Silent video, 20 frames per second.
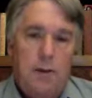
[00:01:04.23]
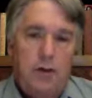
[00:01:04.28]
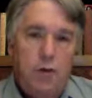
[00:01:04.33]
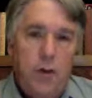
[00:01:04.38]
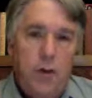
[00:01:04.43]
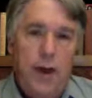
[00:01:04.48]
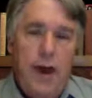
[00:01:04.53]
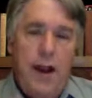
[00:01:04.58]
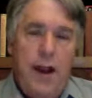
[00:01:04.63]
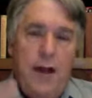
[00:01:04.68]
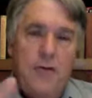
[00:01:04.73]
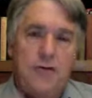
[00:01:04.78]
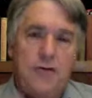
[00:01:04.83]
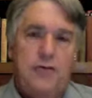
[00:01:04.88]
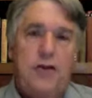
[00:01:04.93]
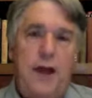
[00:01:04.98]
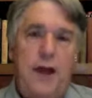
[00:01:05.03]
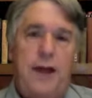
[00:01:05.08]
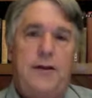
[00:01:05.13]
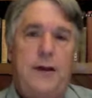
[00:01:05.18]
we got to
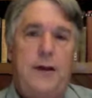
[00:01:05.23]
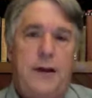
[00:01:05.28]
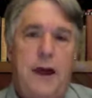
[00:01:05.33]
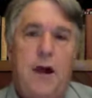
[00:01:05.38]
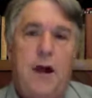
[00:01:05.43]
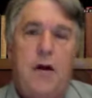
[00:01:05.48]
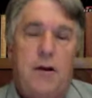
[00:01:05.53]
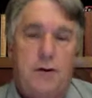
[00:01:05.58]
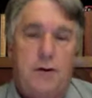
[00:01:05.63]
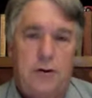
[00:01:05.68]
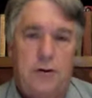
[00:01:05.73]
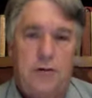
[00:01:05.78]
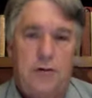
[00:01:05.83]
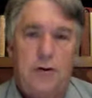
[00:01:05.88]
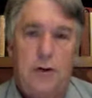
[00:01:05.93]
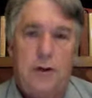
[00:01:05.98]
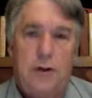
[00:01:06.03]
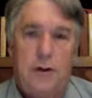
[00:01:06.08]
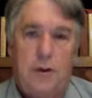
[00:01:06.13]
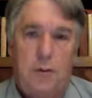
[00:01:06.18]
understand the characters
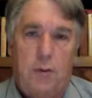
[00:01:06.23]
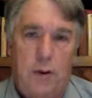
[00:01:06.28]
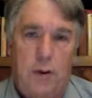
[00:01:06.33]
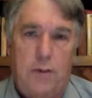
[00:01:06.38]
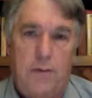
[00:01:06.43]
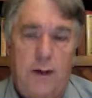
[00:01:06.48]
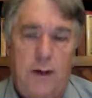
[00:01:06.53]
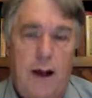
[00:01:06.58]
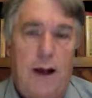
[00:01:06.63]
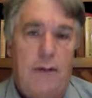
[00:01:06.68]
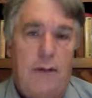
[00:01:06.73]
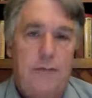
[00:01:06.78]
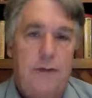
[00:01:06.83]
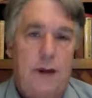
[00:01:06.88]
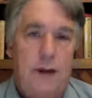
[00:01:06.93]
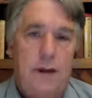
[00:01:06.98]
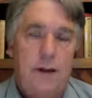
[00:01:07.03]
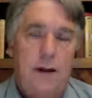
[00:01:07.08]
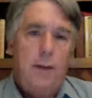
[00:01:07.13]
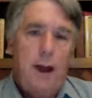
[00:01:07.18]
that, that we're involved
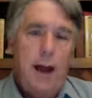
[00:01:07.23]
in.